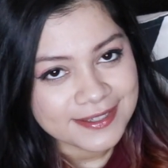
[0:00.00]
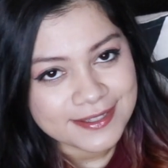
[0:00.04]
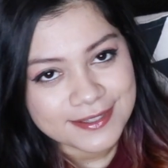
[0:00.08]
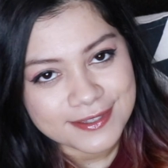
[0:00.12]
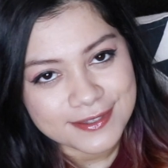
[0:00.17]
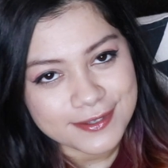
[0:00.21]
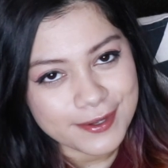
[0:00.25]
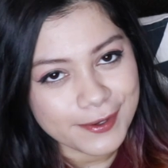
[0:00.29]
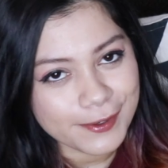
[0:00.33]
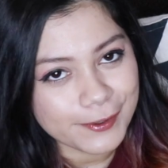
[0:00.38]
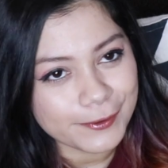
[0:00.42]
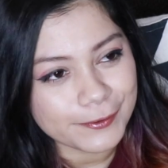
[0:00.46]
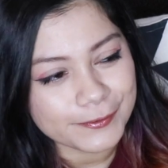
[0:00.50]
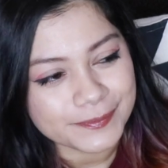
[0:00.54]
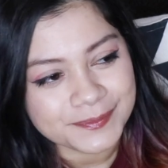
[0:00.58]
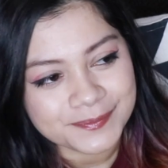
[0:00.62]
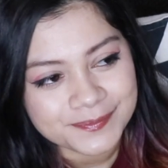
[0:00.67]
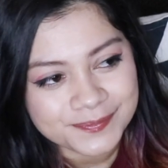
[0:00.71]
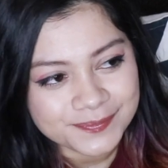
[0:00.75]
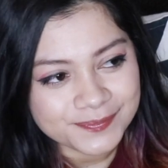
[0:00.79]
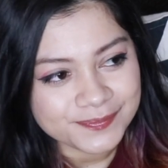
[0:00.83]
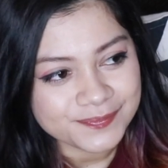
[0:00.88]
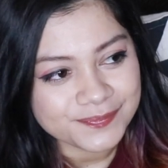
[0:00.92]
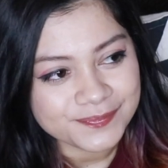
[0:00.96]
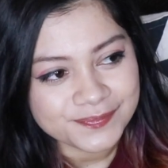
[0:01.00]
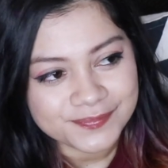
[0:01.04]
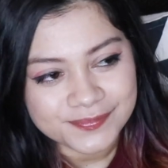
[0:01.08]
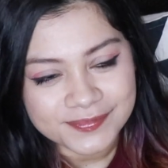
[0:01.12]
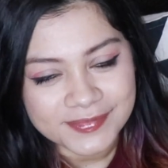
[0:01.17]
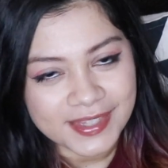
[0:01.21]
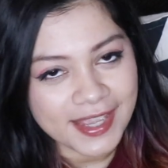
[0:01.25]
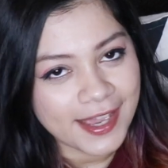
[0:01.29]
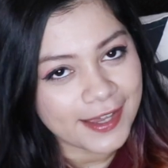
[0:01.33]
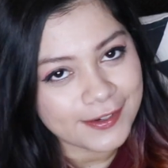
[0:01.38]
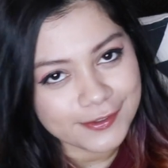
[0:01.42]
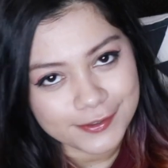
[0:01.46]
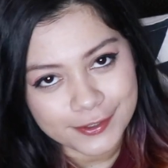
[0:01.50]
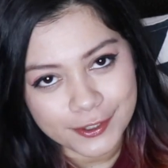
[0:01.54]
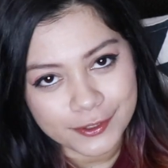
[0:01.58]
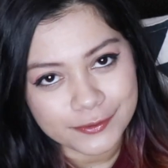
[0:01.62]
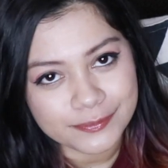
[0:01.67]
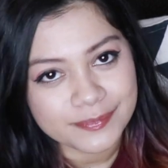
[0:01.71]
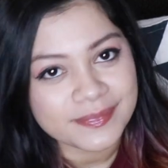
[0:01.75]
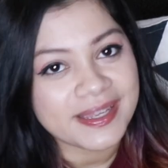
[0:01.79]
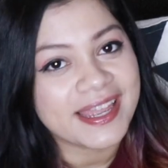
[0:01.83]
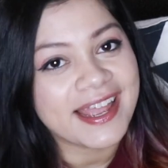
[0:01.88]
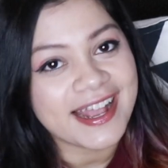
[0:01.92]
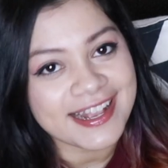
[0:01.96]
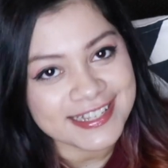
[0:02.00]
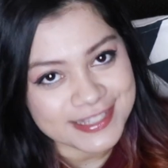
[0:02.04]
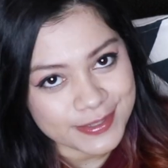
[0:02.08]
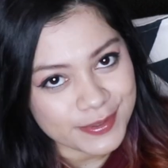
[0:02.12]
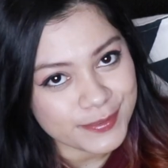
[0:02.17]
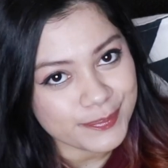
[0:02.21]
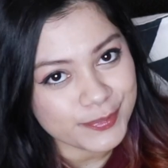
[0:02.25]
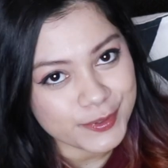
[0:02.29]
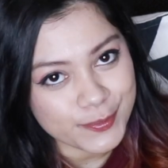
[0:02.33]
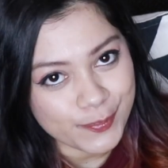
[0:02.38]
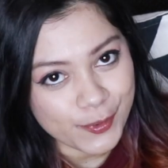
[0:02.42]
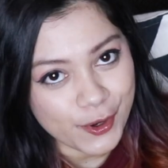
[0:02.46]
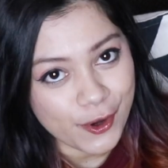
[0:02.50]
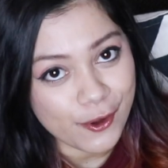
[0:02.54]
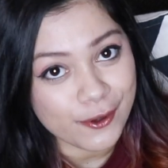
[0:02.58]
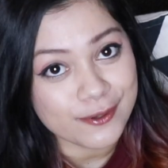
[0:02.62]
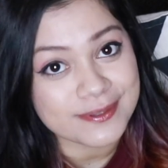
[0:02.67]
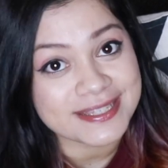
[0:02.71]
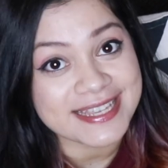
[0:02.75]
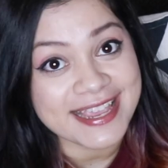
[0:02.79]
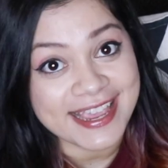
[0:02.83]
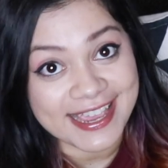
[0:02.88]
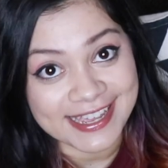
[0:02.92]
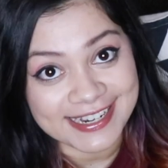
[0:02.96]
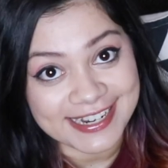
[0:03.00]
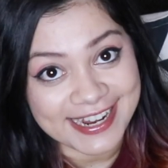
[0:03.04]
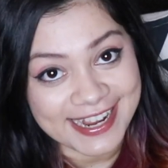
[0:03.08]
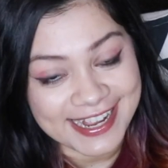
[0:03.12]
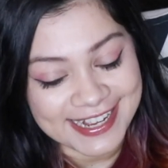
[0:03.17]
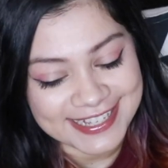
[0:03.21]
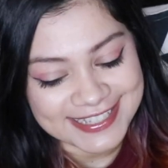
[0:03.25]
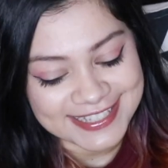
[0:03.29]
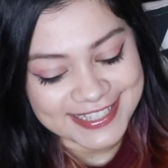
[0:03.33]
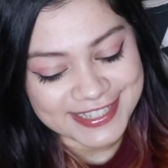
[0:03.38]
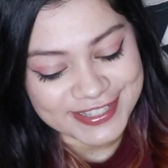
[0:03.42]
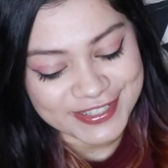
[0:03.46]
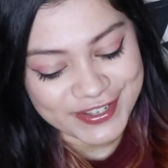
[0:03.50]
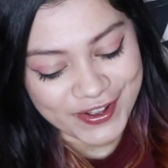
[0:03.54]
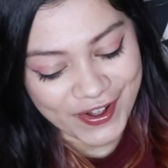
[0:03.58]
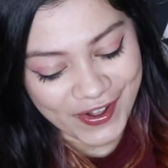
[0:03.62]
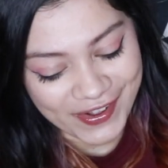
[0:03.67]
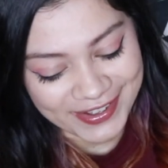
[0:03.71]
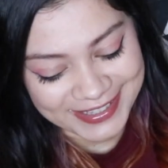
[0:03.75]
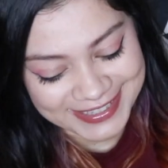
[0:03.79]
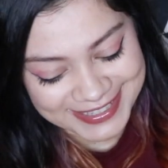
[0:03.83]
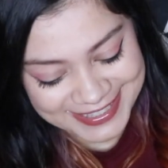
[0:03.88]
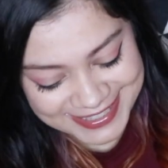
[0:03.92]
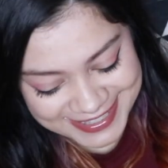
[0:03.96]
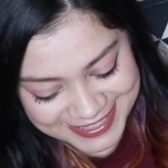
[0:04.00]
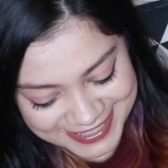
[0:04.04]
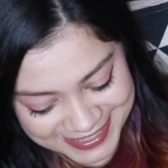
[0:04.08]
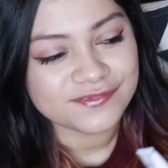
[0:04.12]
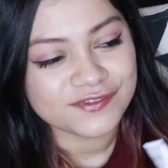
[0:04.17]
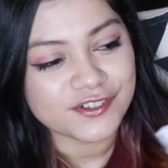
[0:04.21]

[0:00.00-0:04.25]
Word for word: So I don't know. It has its pros and it has its cons.